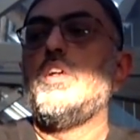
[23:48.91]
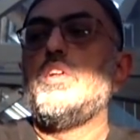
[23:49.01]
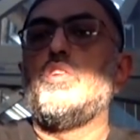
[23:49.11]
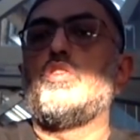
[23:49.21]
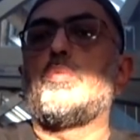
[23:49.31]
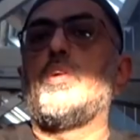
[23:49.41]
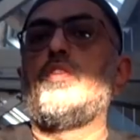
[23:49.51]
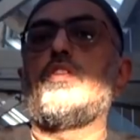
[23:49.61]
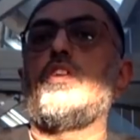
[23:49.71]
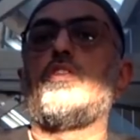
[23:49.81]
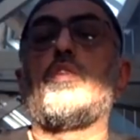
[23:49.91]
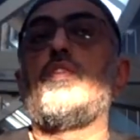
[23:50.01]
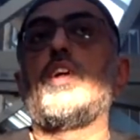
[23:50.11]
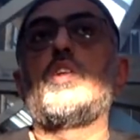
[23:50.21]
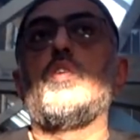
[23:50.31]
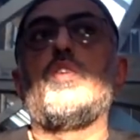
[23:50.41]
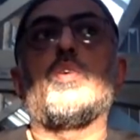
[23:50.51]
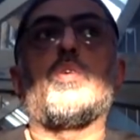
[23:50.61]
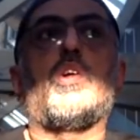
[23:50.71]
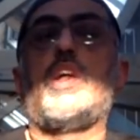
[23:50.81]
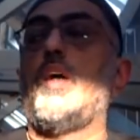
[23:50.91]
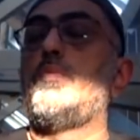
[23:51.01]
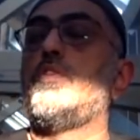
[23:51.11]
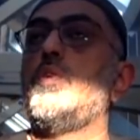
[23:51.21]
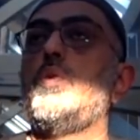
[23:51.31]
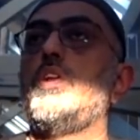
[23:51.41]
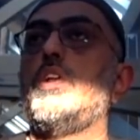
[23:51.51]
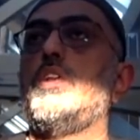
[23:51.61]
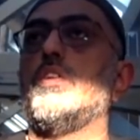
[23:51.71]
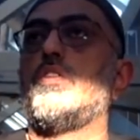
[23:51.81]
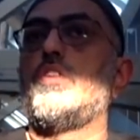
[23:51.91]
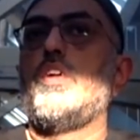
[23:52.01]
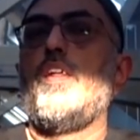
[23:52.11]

Does the Prophet reflect over the Quran? Absolutely he does.